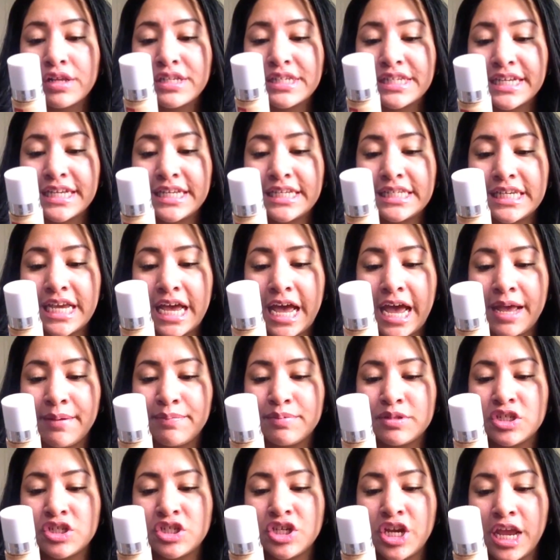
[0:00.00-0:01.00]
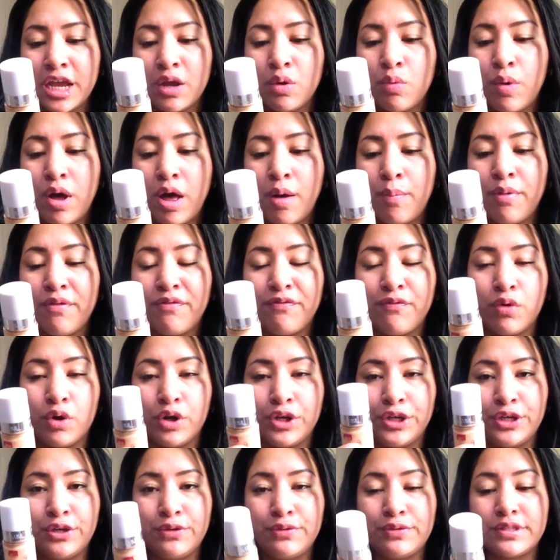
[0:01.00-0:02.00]
skin types, shake well before
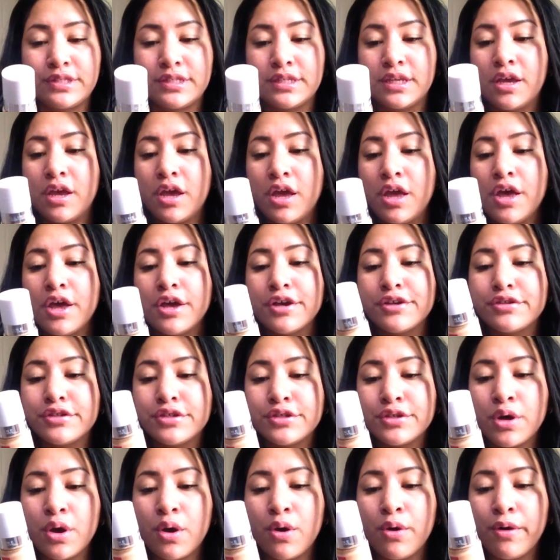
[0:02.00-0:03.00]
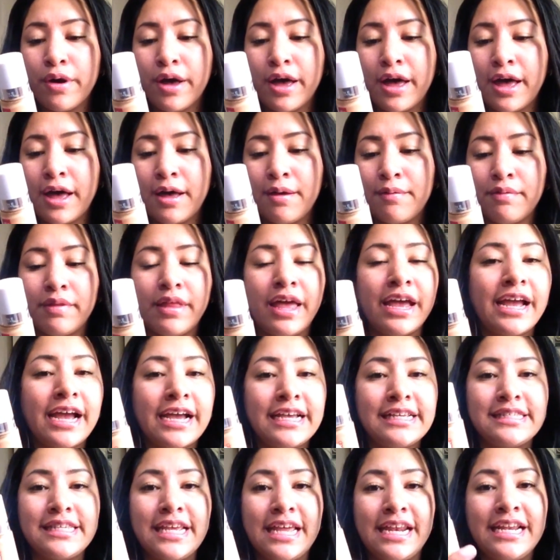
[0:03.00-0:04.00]
use. So like I
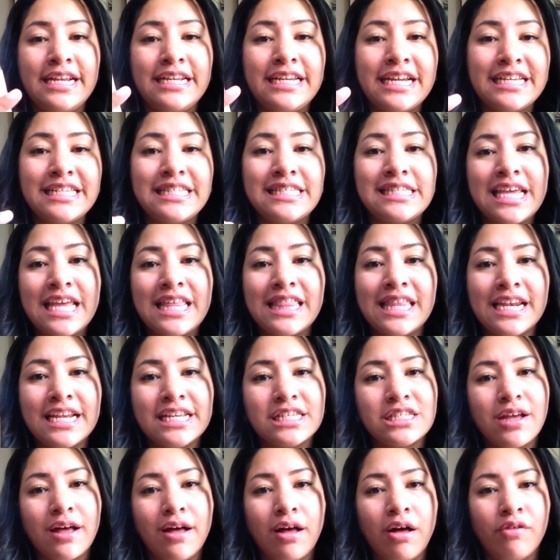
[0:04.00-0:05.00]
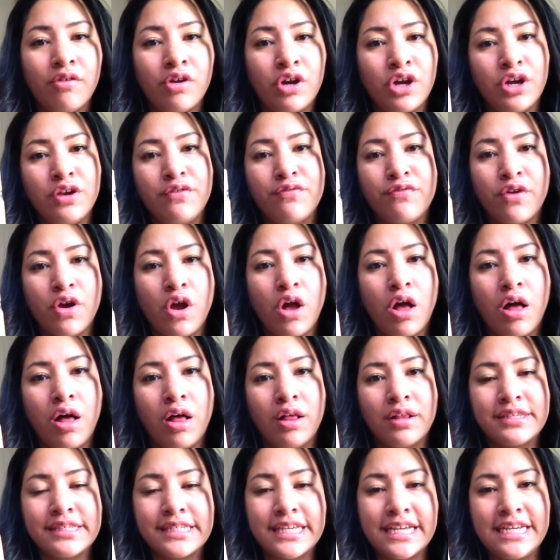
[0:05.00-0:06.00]
said, it does say that it's good for
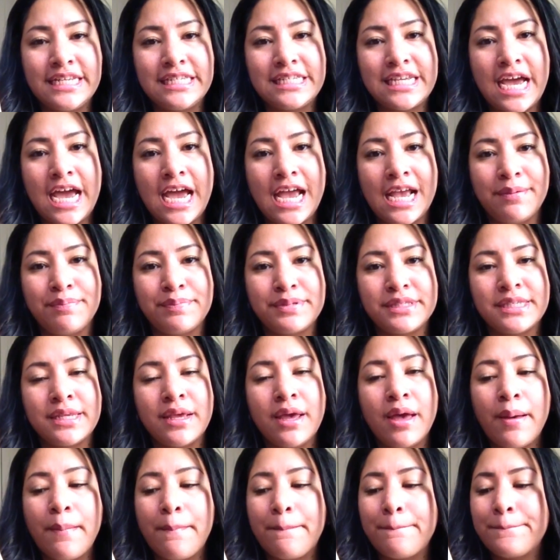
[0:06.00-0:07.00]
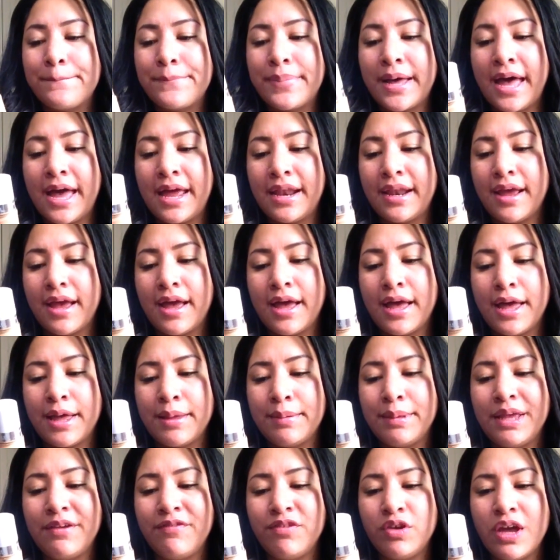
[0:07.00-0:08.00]
all skin types. But
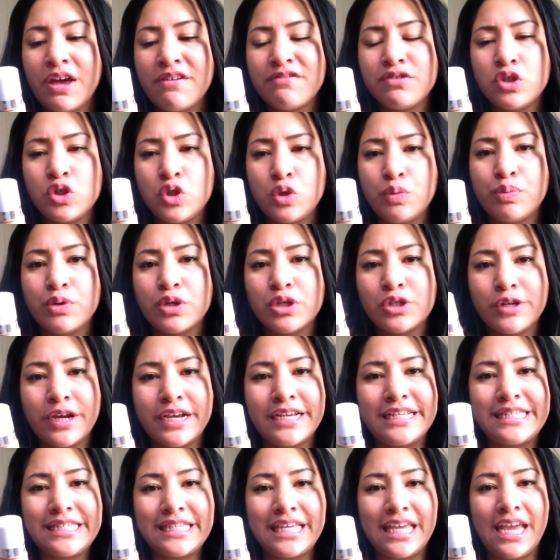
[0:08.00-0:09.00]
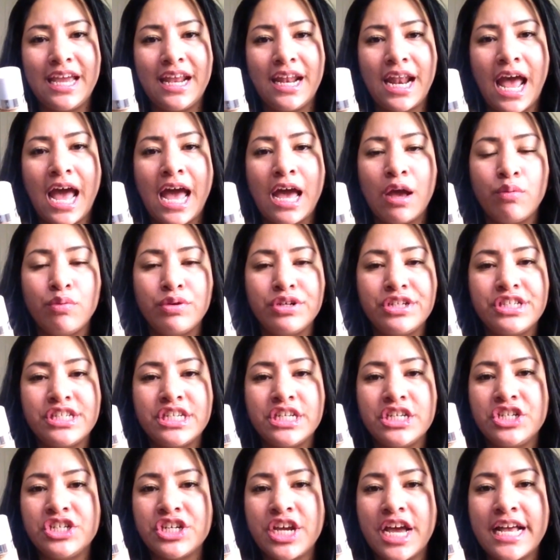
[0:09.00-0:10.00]
if you have super dry skin, I would
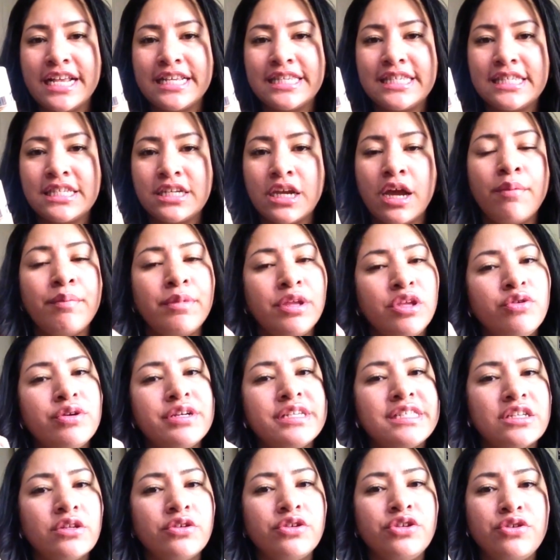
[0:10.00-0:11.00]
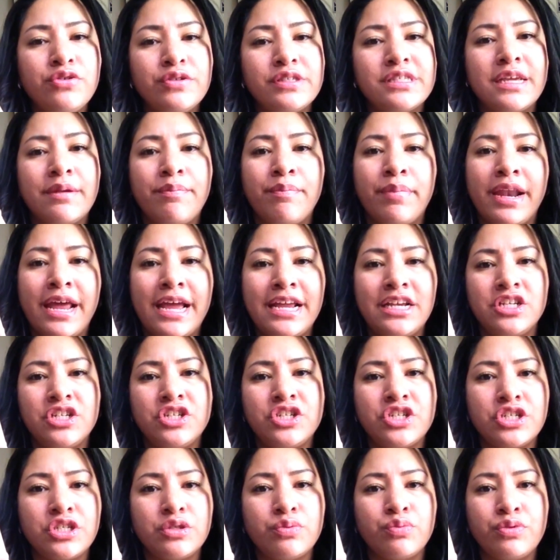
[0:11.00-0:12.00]
suggest, I mean, you can still use it, but I
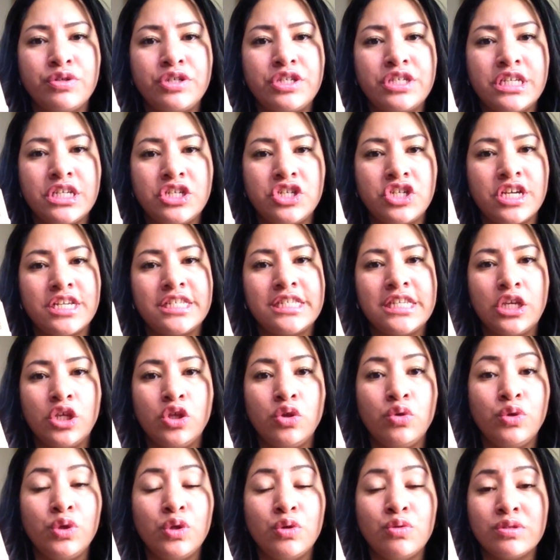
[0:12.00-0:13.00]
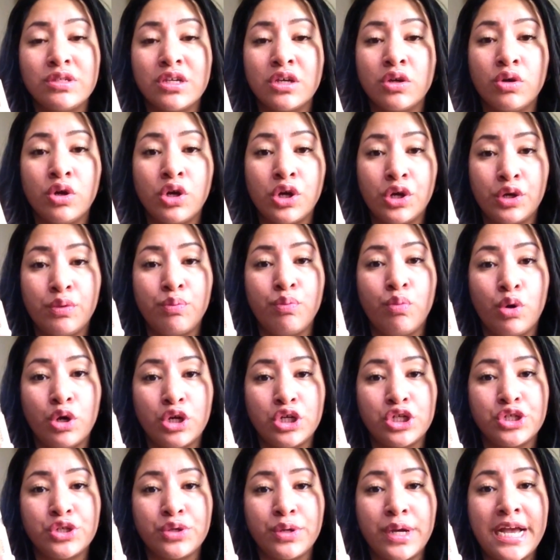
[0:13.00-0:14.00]
just would suggest that you use a good
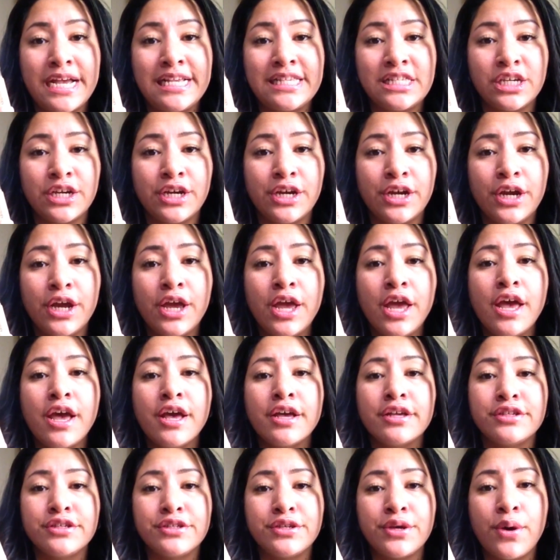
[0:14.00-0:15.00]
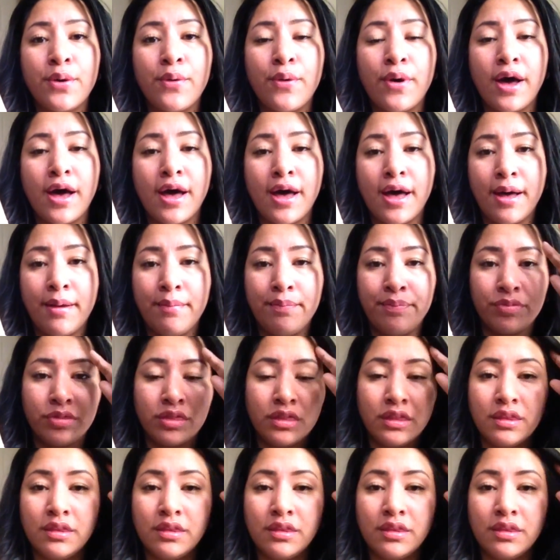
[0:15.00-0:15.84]
moisturizer. So